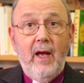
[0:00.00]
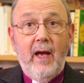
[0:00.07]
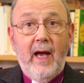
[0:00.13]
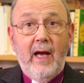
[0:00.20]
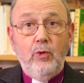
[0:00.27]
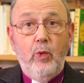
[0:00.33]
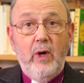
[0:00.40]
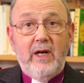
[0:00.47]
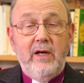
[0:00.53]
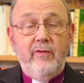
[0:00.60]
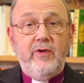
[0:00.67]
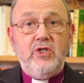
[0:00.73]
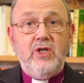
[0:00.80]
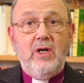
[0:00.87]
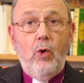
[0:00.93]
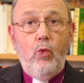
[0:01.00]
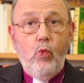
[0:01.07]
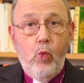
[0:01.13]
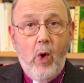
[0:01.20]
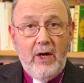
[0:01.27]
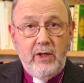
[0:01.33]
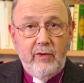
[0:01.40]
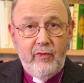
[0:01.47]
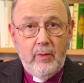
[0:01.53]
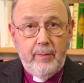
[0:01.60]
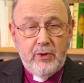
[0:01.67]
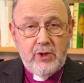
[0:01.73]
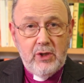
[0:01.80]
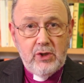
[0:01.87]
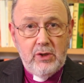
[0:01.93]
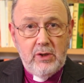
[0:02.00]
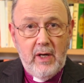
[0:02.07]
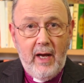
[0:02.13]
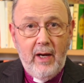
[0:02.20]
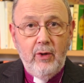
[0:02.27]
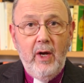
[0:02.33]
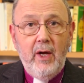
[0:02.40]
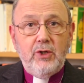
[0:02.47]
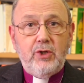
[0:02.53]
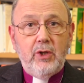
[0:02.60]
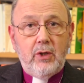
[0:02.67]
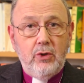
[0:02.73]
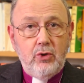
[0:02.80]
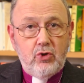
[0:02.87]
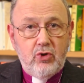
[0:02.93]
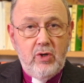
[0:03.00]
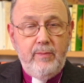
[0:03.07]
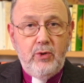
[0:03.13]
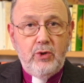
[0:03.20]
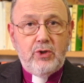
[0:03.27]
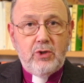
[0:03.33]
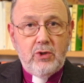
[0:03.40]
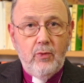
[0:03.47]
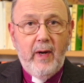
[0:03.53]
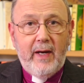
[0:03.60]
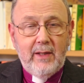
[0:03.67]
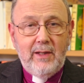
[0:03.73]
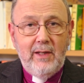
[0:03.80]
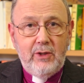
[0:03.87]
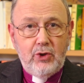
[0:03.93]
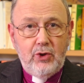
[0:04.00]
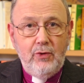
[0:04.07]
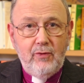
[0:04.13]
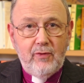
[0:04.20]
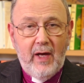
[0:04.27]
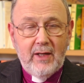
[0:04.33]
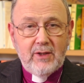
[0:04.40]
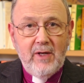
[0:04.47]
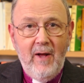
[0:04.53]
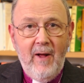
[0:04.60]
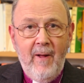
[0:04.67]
And Wycliffe is in a wonderful position now to contribute directly to that.